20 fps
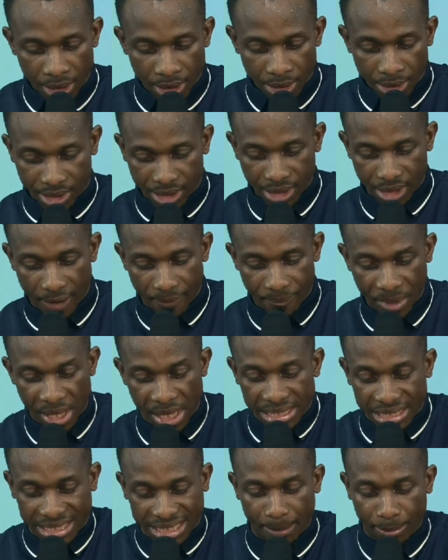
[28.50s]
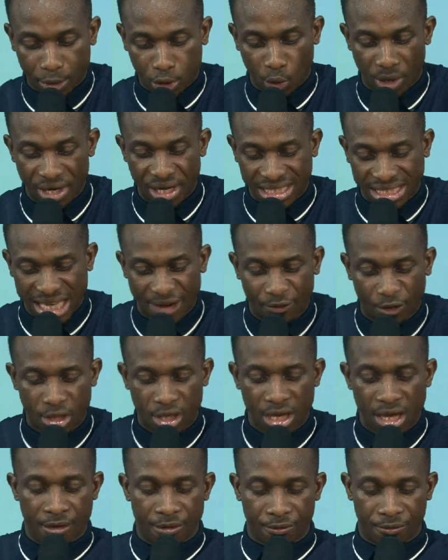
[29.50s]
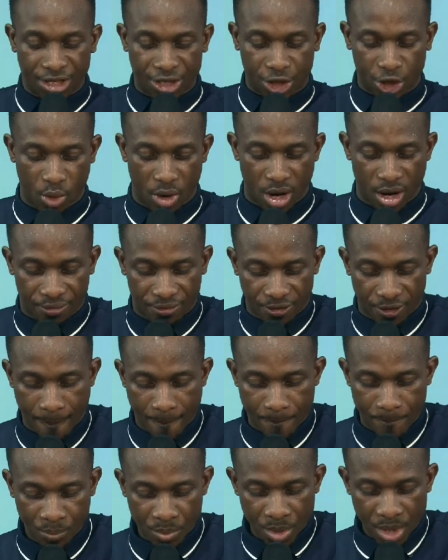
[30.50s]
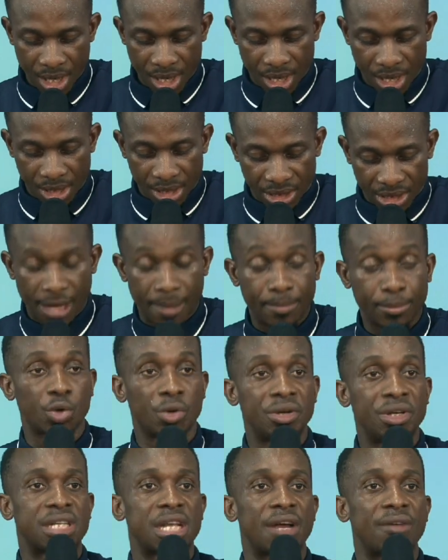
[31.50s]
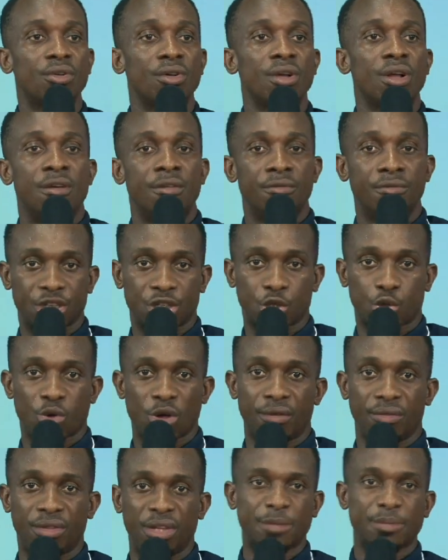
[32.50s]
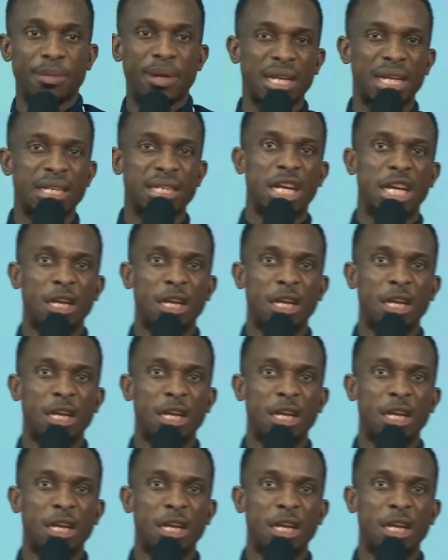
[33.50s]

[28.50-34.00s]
Sit down. Psalm 27 verse 12. Psalm 27 verse 12. This message is a